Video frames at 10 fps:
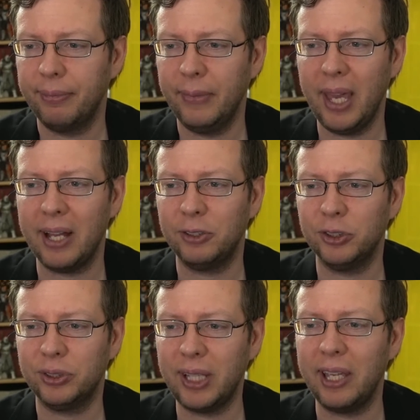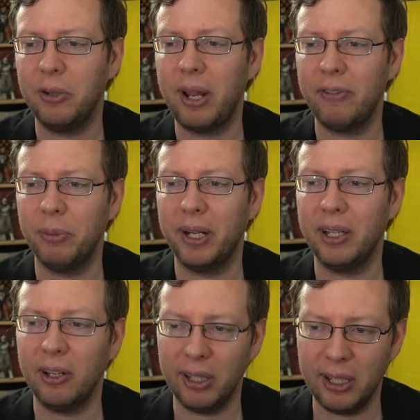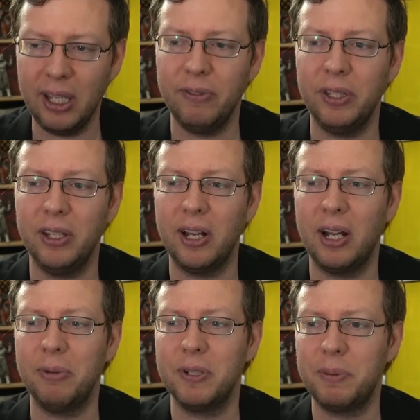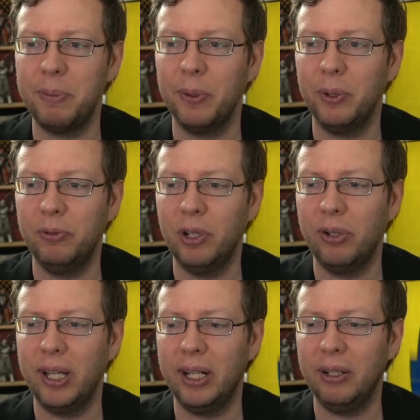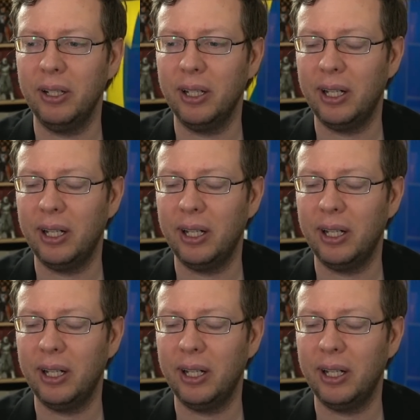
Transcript: yeah, just thank you to everybody, even the anonymous people who've donated.